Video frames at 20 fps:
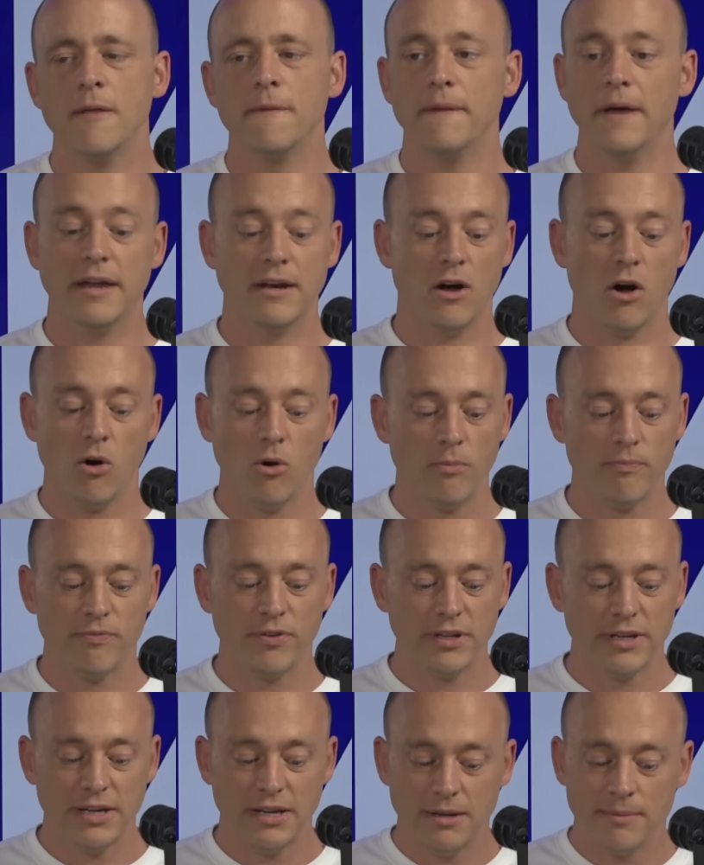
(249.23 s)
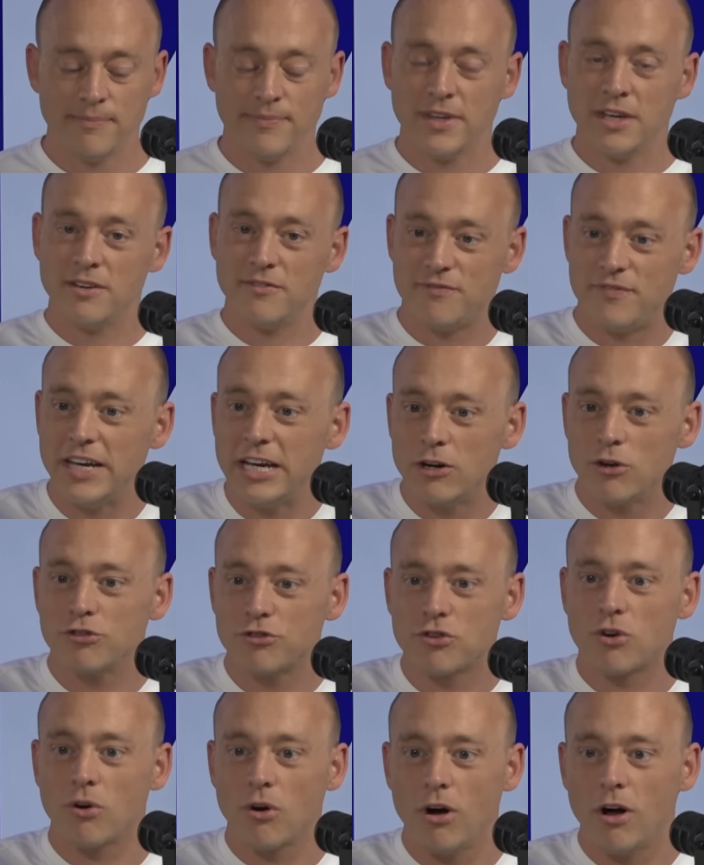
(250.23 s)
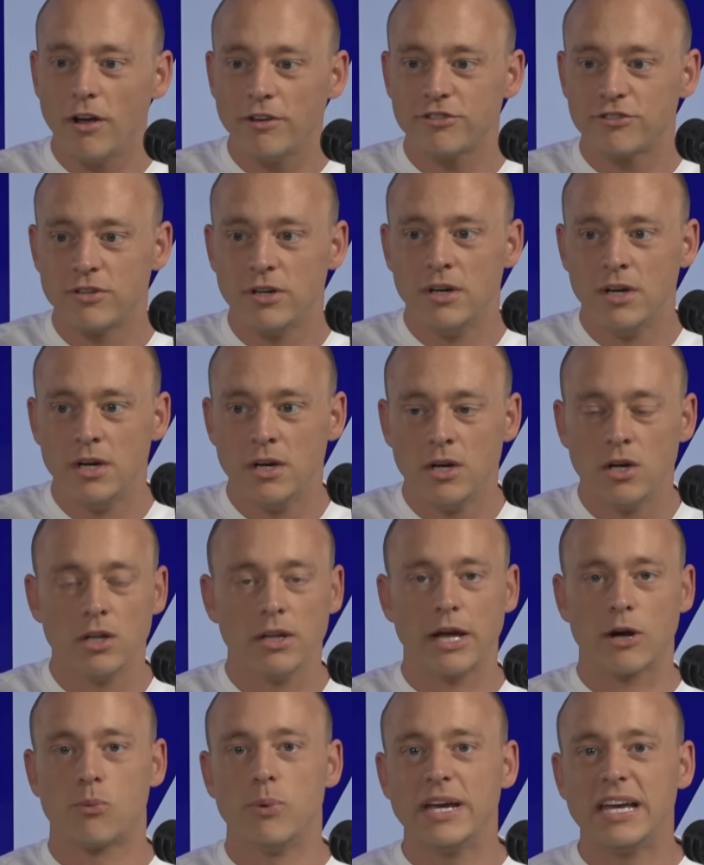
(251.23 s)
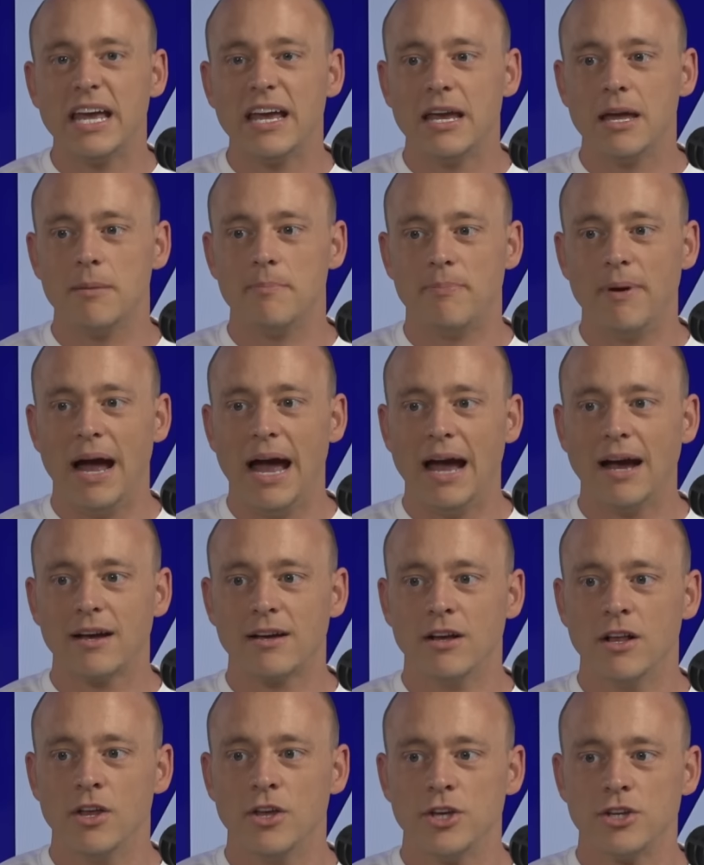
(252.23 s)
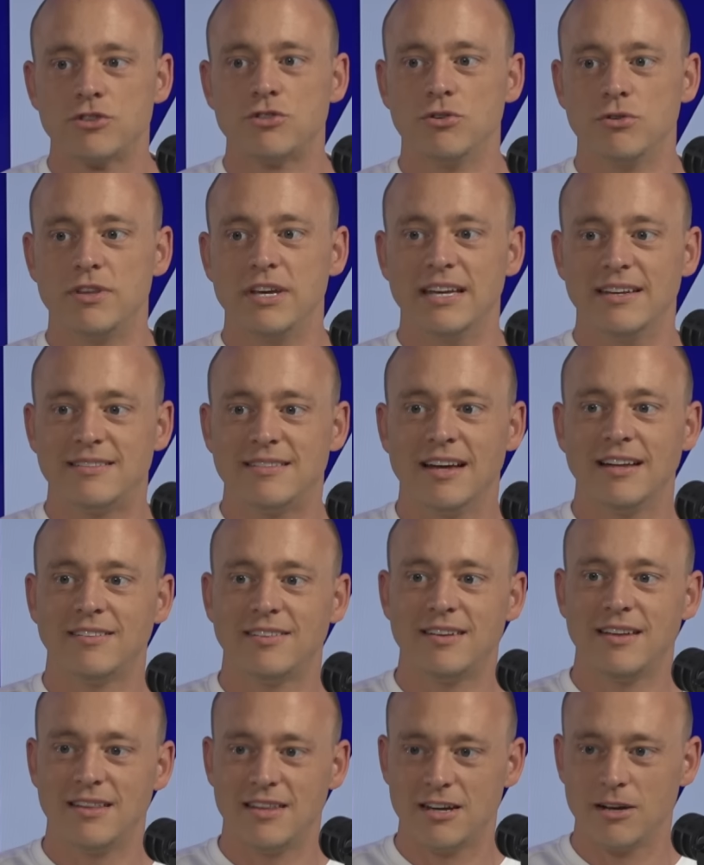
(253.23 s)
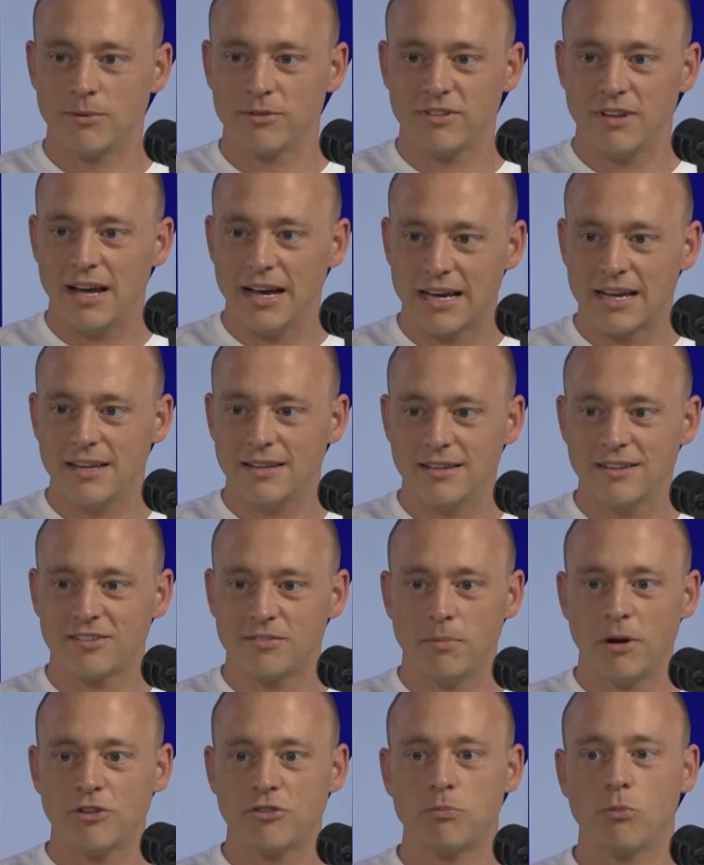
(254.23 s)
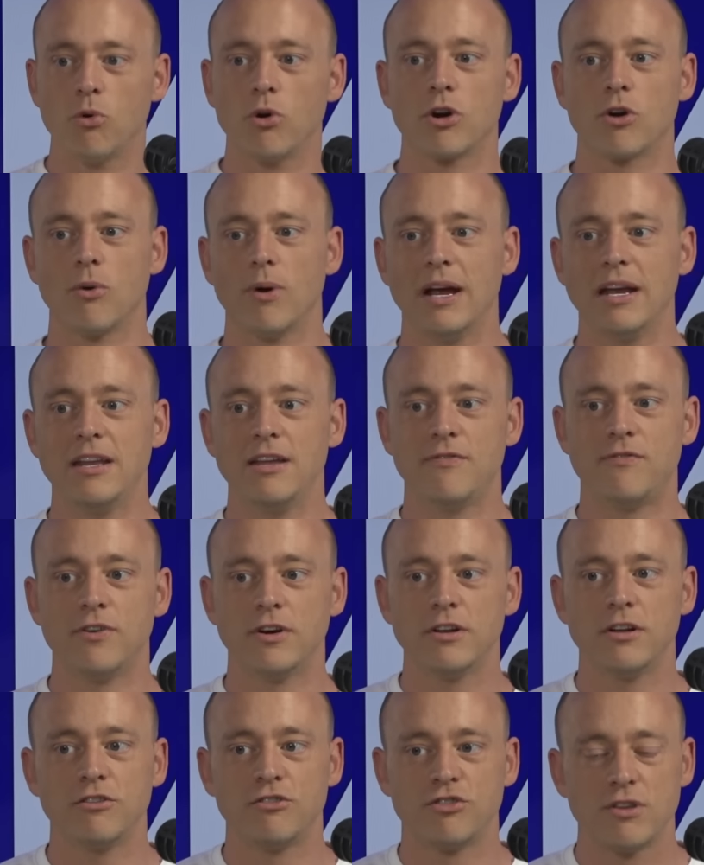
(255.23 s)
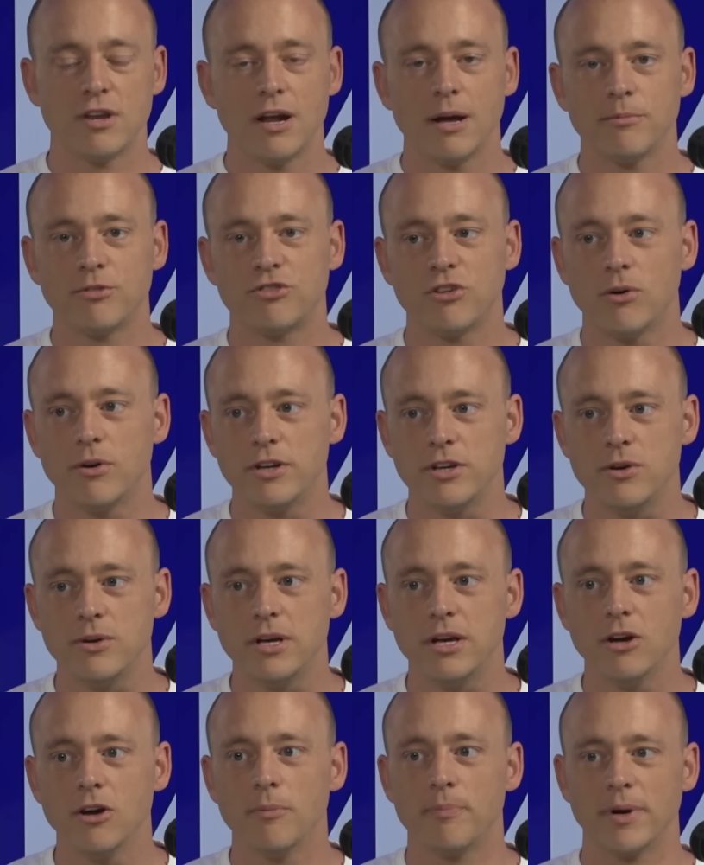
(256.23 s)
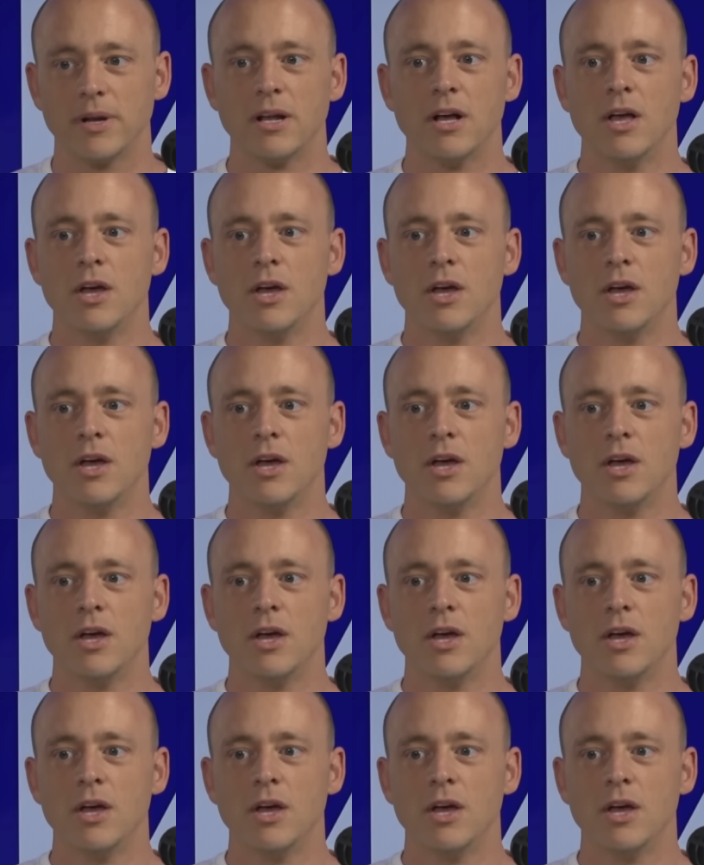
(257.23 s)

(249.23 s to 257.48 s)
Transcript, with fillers: And hopefully, fingers crossed, like we can get back to the intensity that it was like in this much more grainy footage that I'm showing you here, but